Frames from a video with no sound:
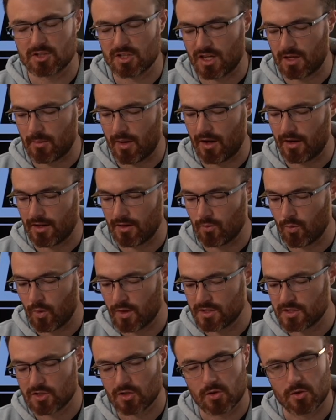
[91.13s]
You can check them out at
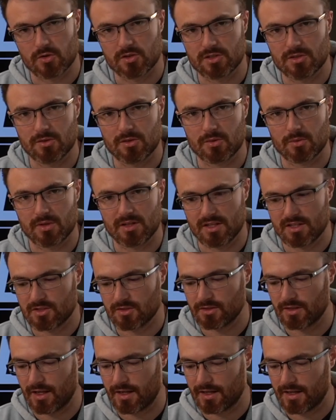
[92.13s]

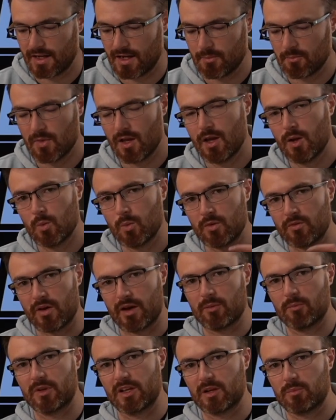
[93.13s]
1023diesel.com.
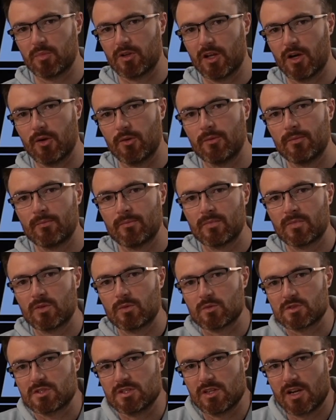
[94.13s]
We've got them linked below.
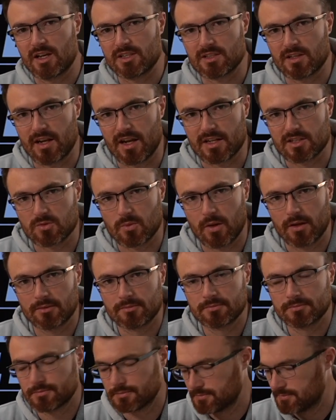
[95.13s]
We'll see you guys on the next
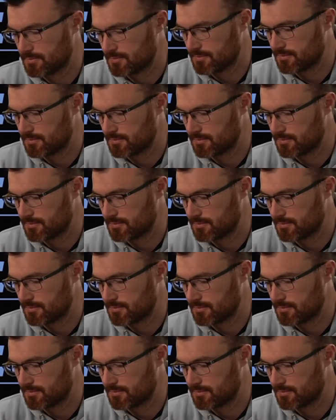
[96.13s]
one.